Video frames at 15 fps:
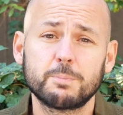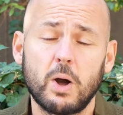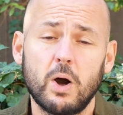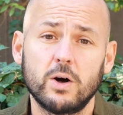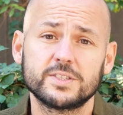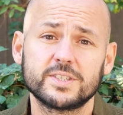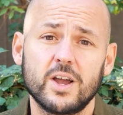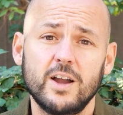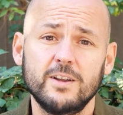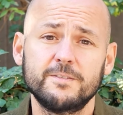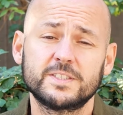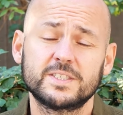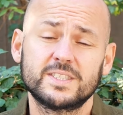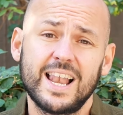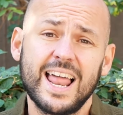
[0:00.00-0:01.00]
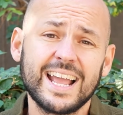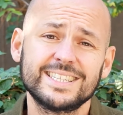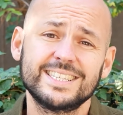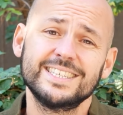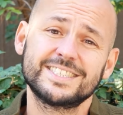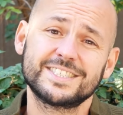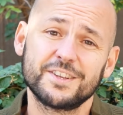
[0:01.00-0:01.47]
part, I've
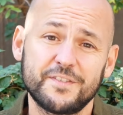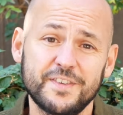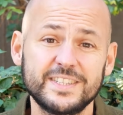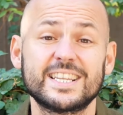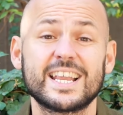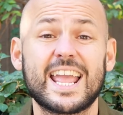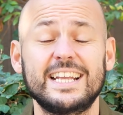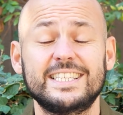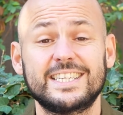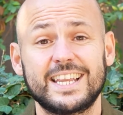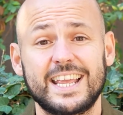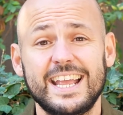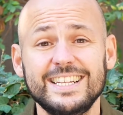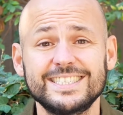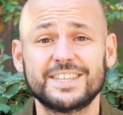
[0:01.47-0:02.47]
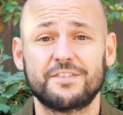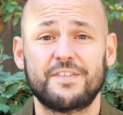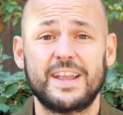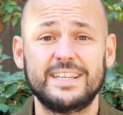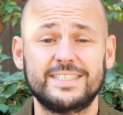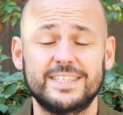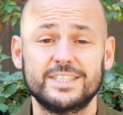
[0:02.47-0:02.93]
selected sophisticated
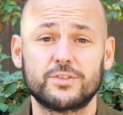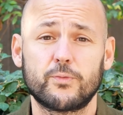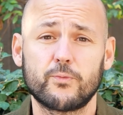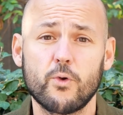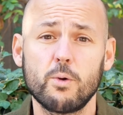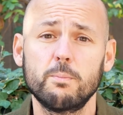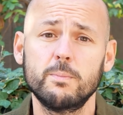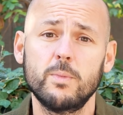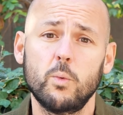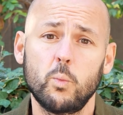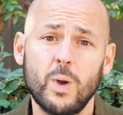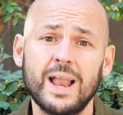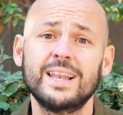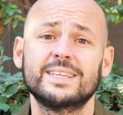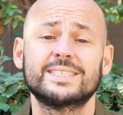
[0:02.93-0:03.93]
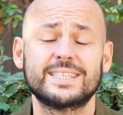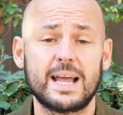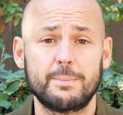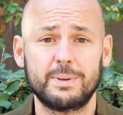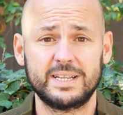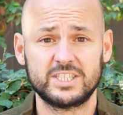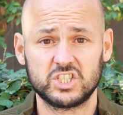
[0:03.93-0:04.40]
interfaces from
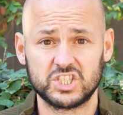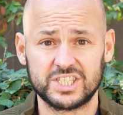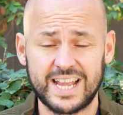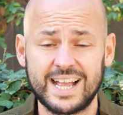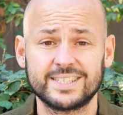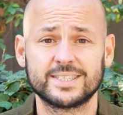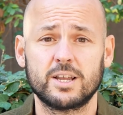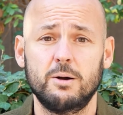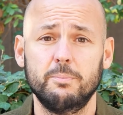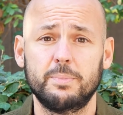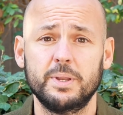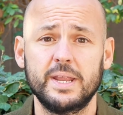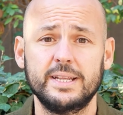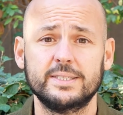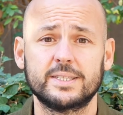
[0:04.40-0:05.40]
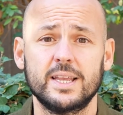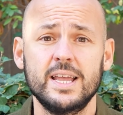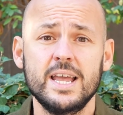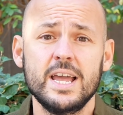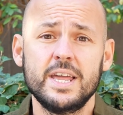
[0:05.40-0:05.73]
well-established SaaS companies.